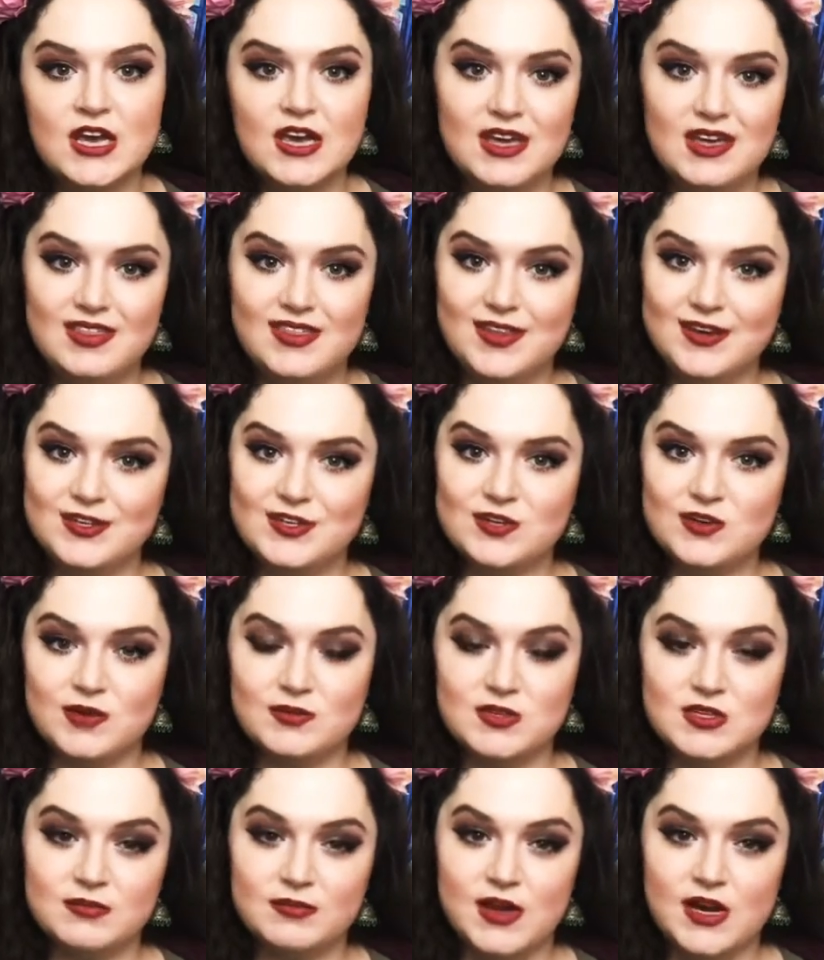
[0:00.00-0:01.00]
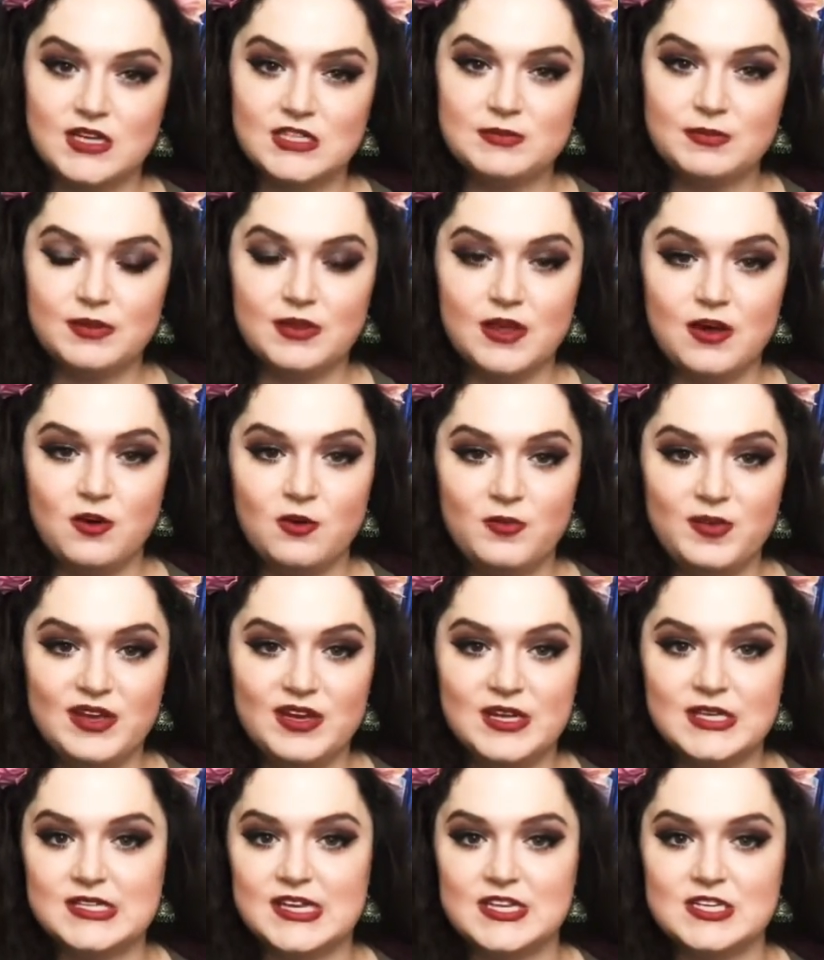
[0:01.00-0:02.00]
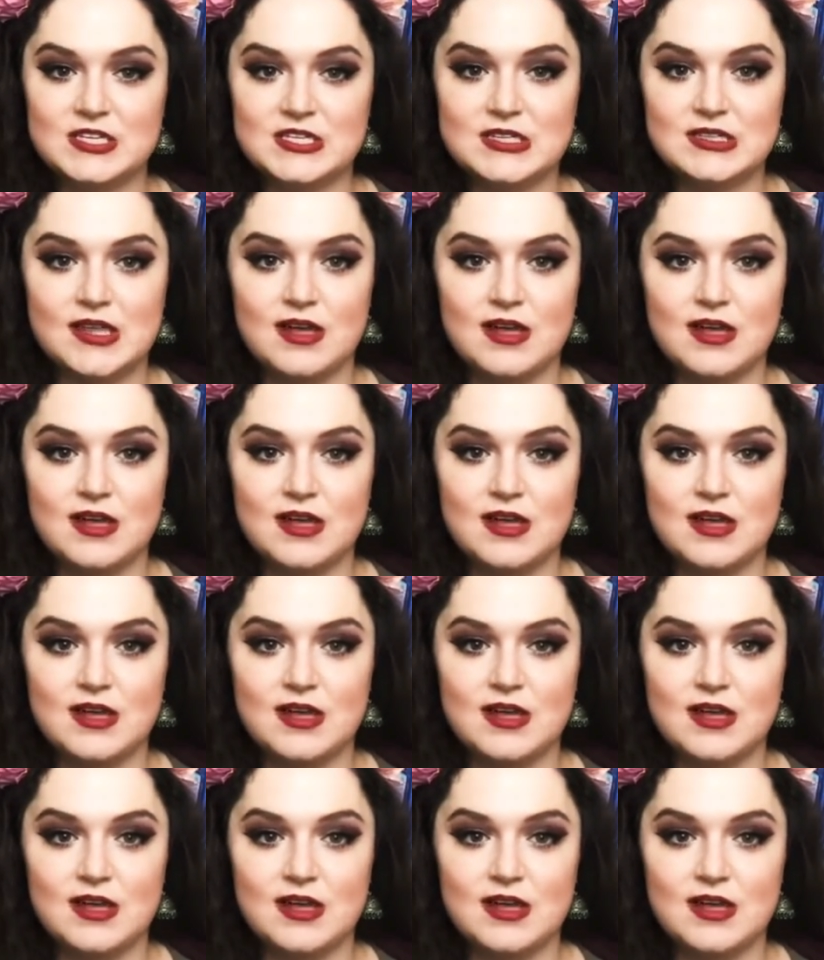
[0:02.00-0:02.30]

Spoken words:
in the description box below, because I just